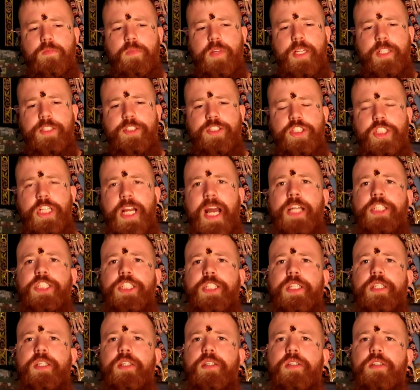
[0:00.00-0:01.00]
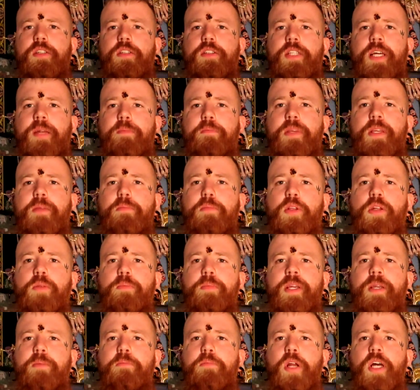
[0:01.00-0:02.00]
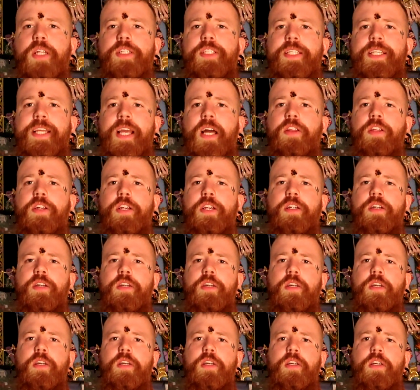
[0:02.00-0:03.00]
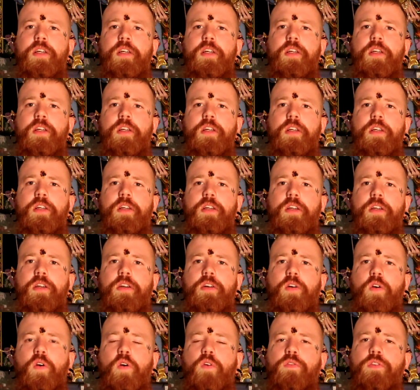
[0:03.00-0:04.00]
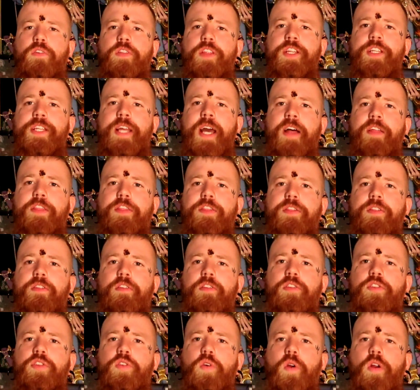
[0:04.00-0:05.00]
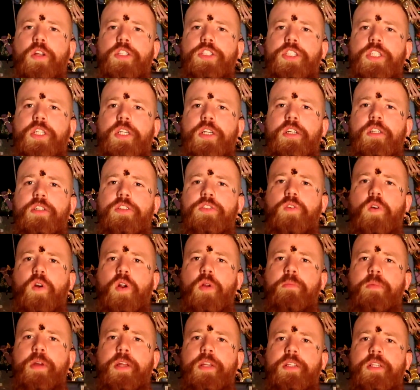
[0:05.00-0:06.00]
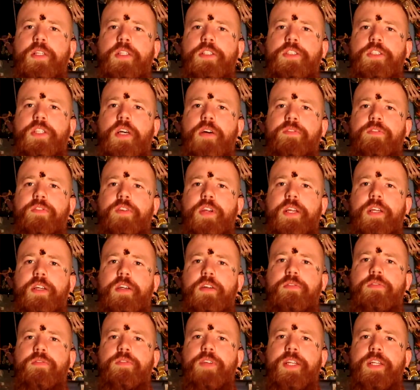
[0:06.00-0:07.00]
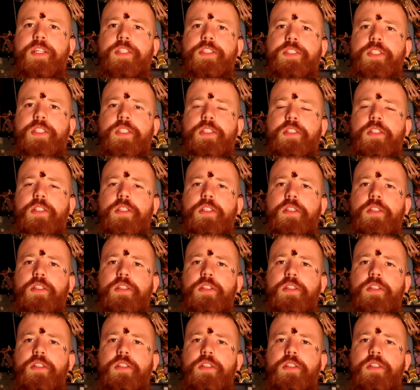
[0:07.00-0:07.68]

it's tragic that people are being brought together over the death, torture, torment, and suffering of innocent